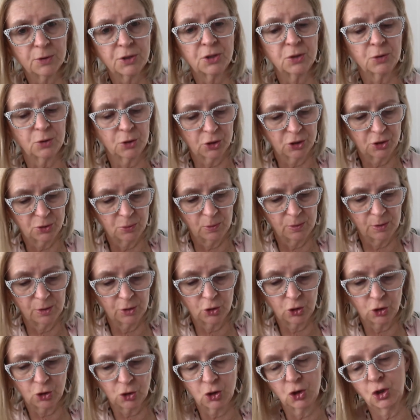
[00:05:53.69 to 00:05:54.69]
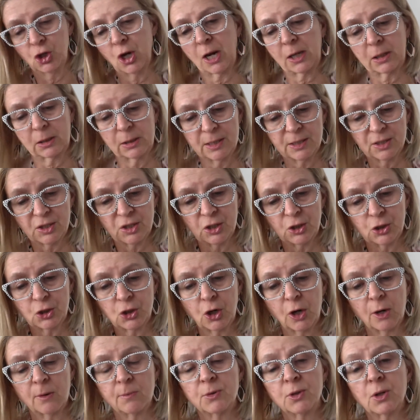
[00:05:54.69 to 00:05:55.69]
so you're just doing the checklist in
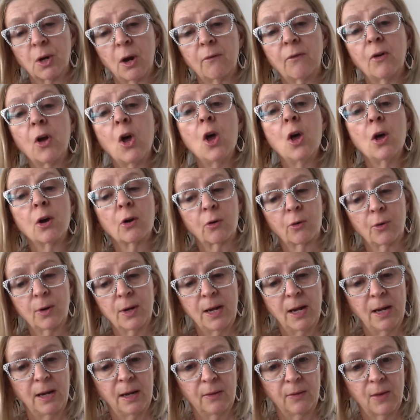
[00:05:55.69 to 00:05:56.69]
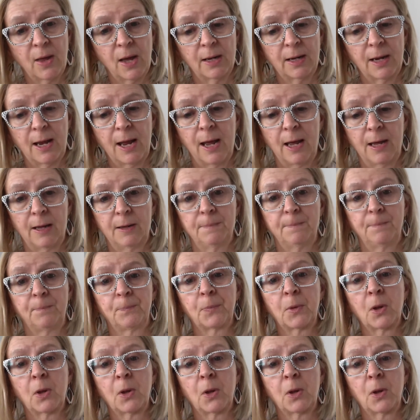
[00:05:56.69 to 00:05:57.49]
terms of creating that ad.